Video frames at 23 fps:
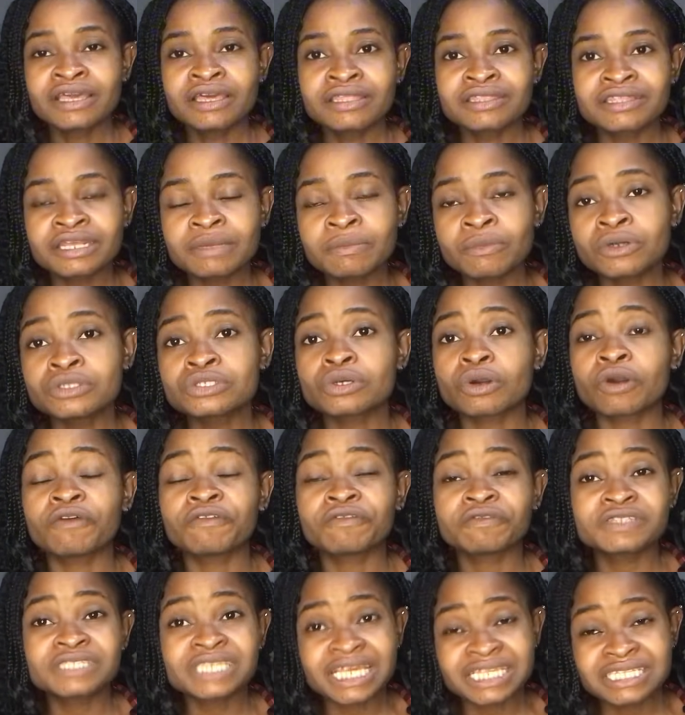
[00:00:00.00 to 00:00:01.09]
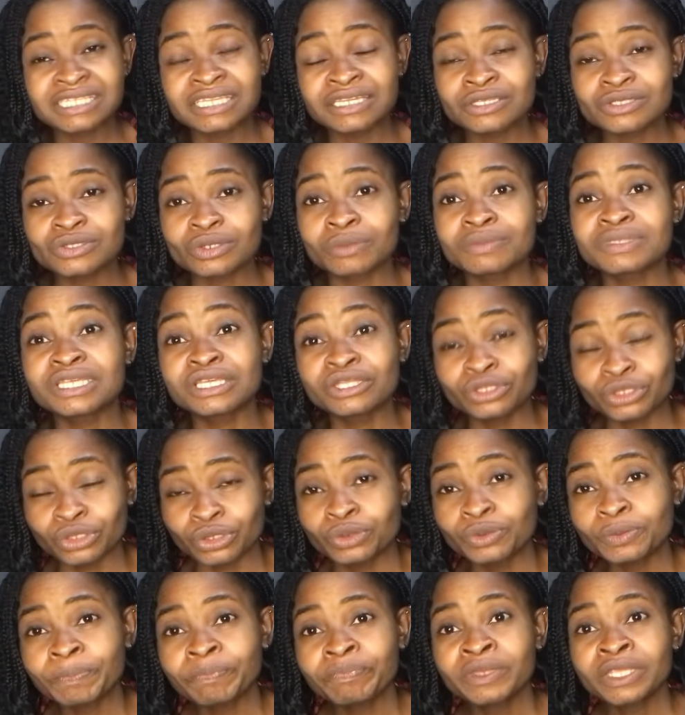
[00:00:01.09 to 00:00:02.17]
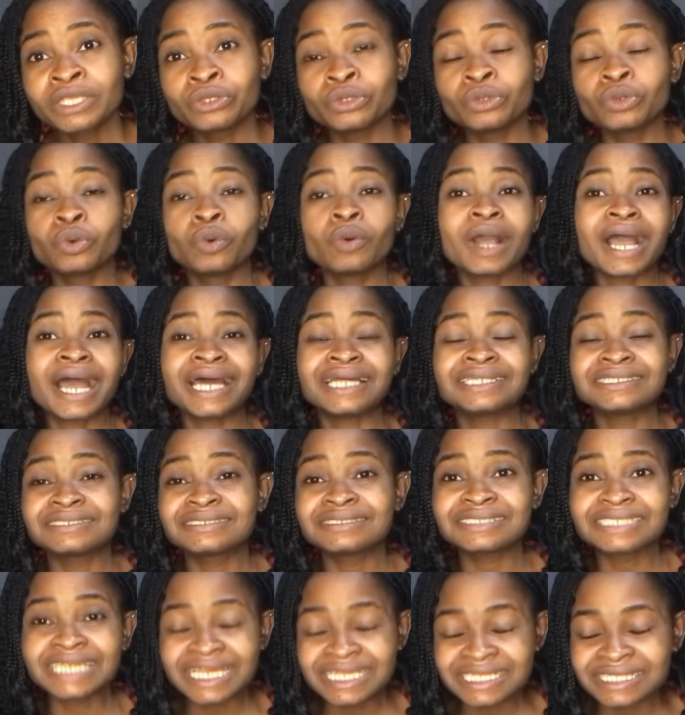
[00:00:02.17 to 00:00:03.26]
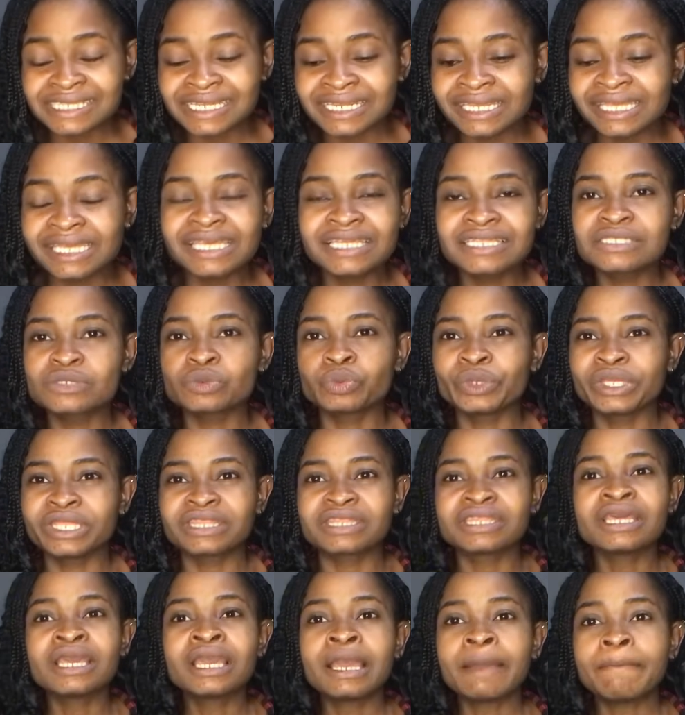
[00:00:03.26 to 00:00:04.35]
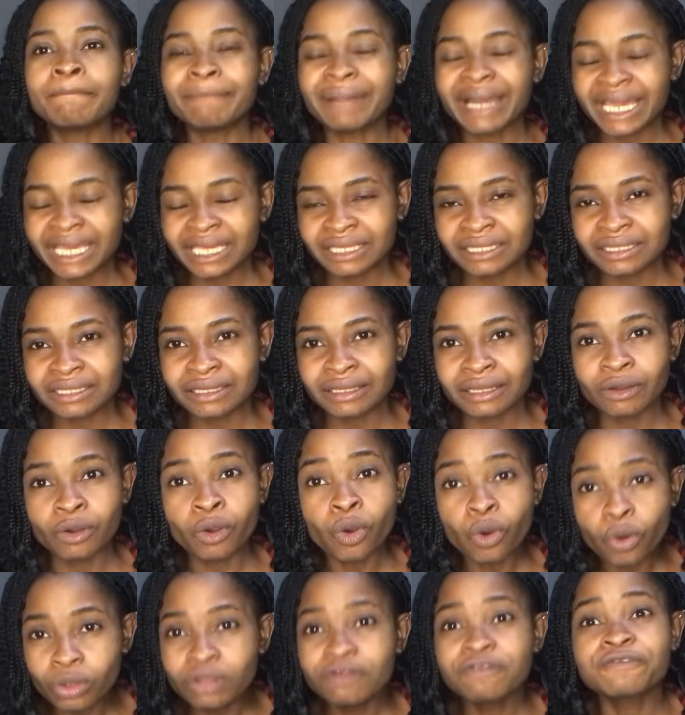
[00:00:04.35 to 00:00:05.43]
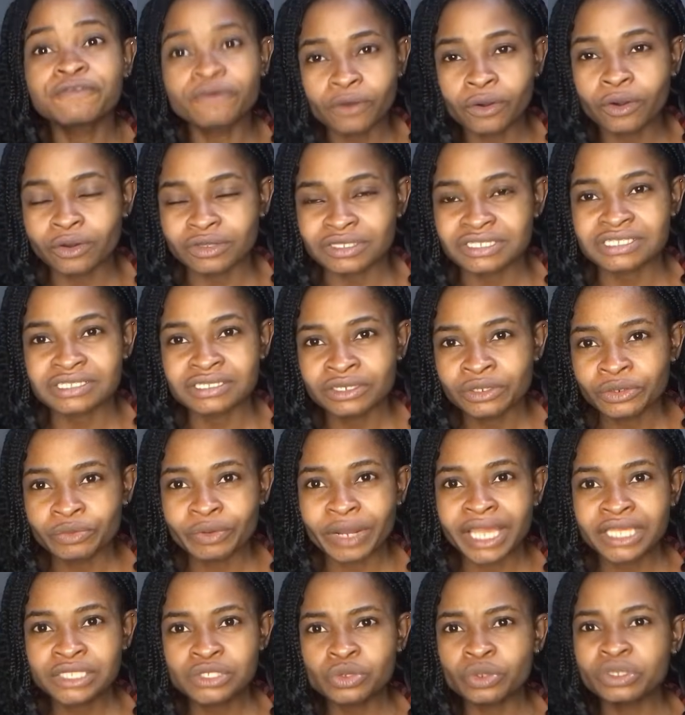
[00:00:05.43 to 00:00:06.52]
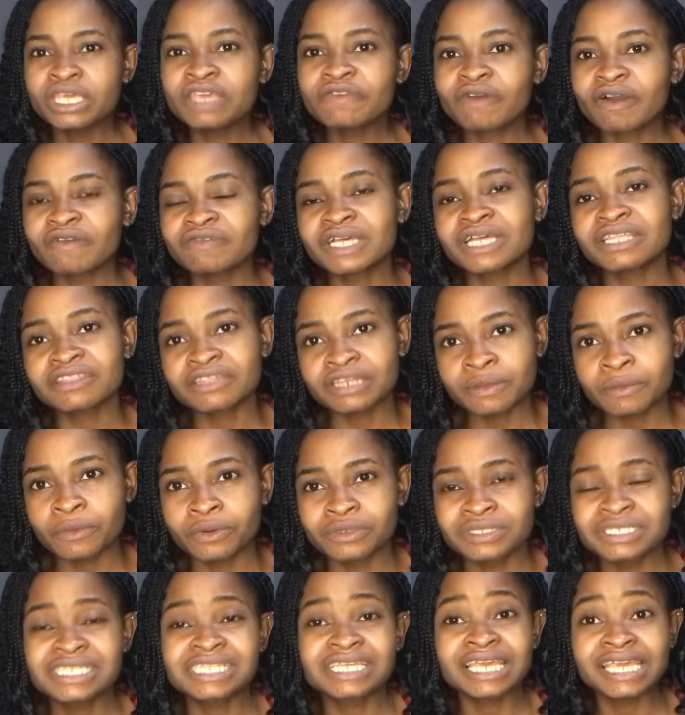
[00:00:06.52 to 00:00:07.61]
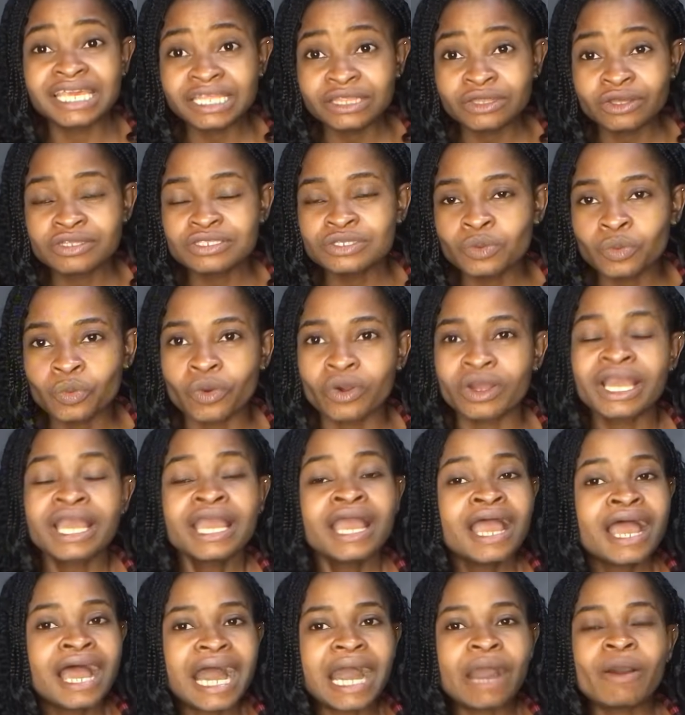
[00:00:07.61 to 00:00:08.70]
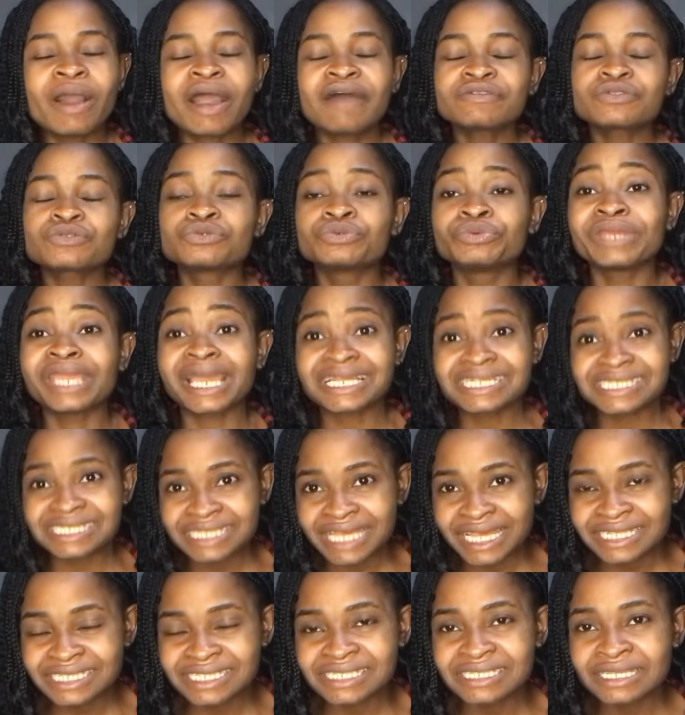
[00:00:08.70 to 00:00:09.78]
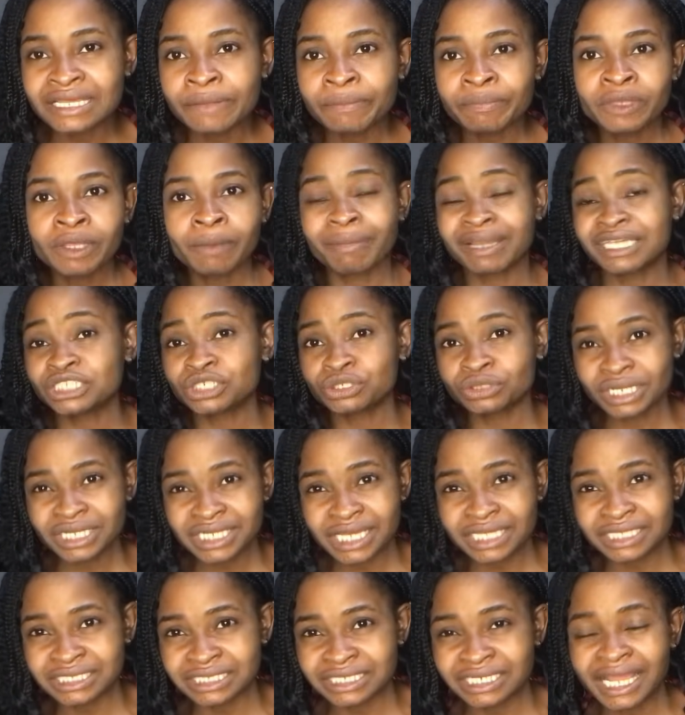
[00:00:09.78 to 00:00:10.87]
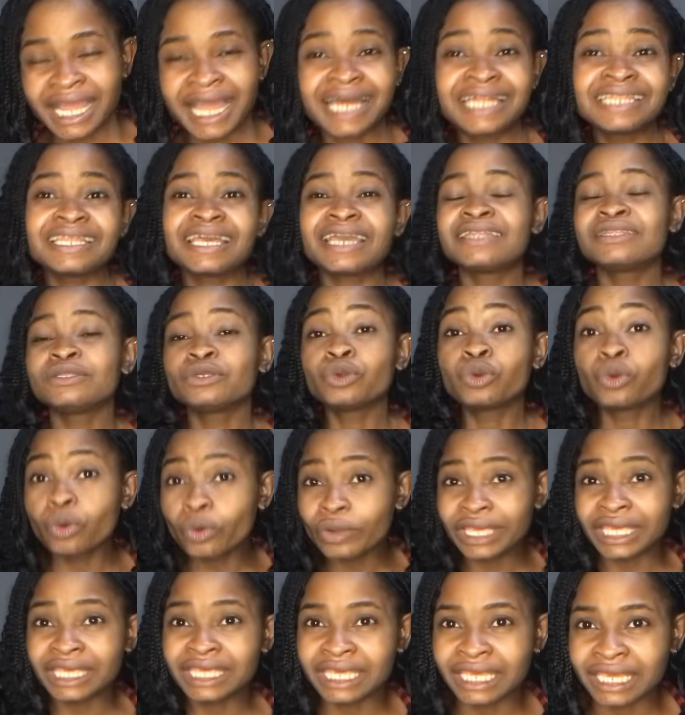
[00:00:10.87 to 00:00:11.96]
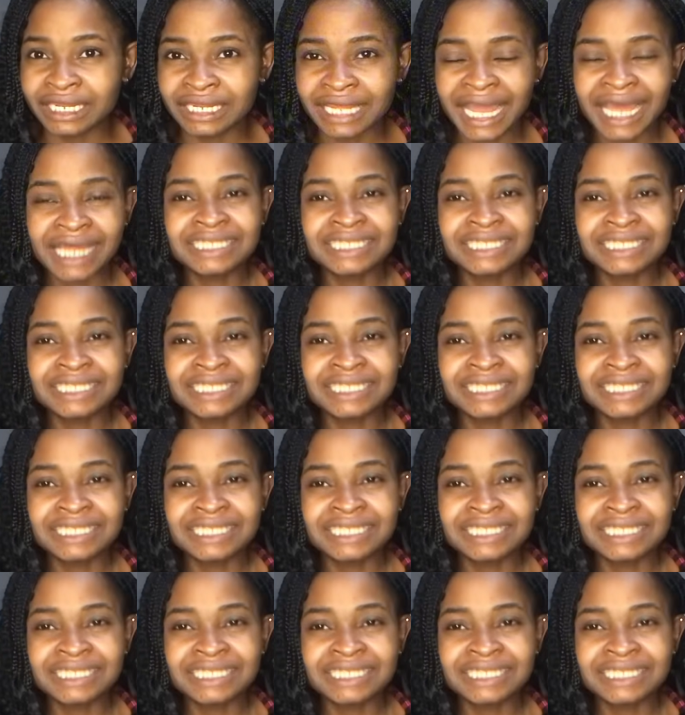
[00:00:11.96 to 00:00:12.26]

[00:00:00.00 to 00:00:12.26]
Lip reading: 3 months of testing something new, and testing it with my whole focus, right? So if after 3 months it doesn't work, I'll have to reassess my strategy and then go again.